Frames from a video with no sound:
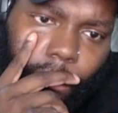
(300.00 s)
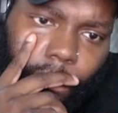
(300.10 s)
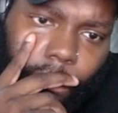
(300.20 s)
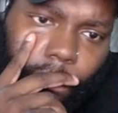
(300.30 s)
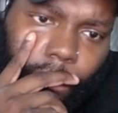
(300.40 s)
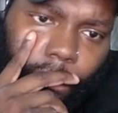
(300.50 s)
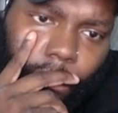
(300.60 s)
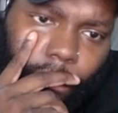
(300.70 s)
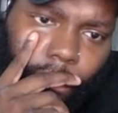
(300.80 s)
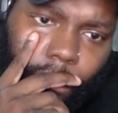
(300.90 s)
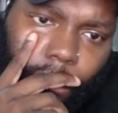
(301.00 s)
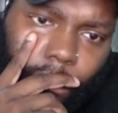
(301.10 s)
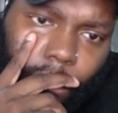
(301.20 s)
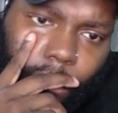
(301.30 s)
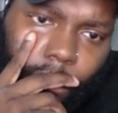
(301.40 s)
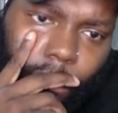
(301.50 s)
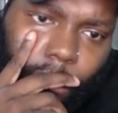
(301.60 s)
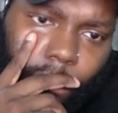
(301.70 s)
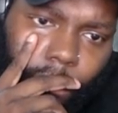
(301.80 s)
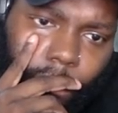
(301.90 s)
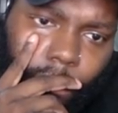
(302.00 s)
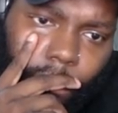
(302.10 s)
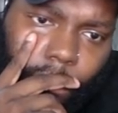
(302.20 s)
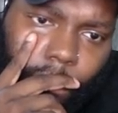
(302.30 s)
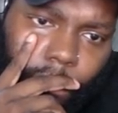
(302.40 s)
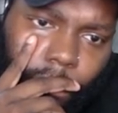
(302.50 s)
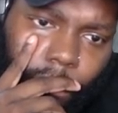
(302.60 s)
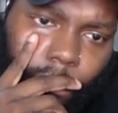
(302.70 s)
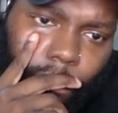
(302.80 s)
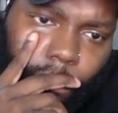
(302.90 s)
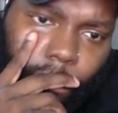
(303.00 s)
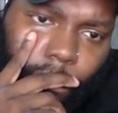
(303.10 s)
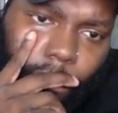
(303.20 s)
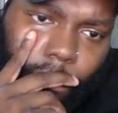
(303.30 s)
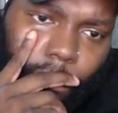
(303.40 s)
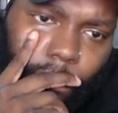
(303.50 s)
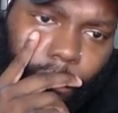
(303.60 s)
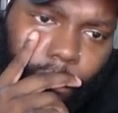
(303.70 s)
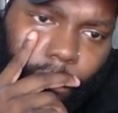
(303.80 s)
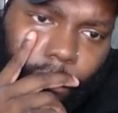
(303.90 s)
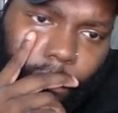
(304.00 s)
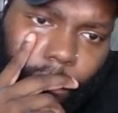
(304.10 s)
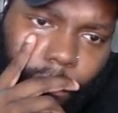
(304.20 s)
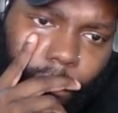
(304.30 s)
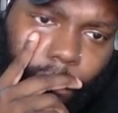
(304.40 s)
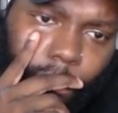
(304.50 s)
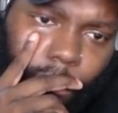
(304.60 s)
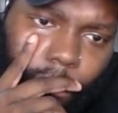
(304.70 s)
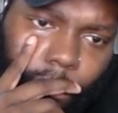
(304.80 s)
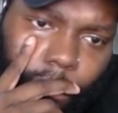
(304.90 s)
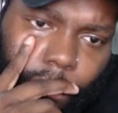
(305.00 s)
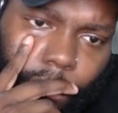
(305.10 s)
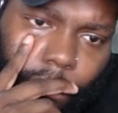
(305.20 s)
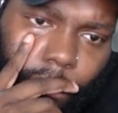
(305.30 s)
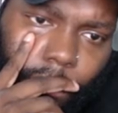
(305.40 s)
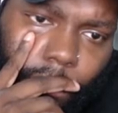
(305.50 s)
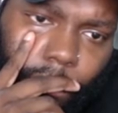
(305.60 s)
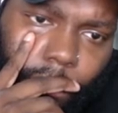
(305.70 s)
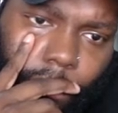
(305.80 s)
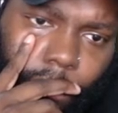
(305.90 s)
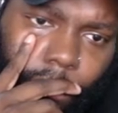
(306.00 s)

This person isn't speaking.